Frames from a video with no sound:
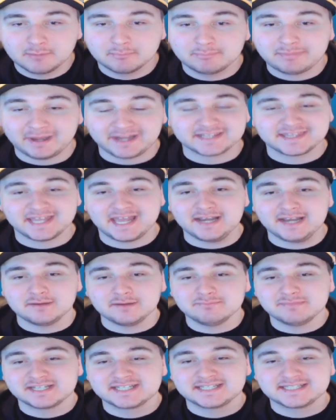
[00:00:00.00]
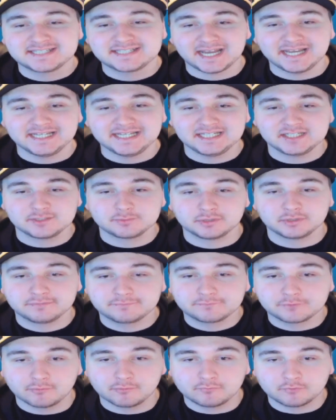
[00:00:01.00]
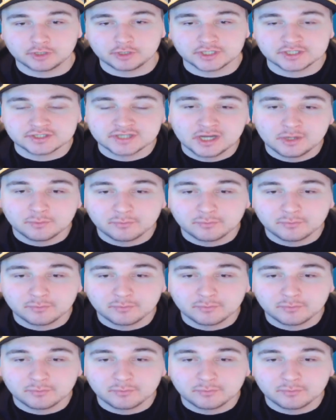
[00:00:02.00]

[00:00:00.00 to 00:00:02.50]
Back then, Mercedes were the front runners,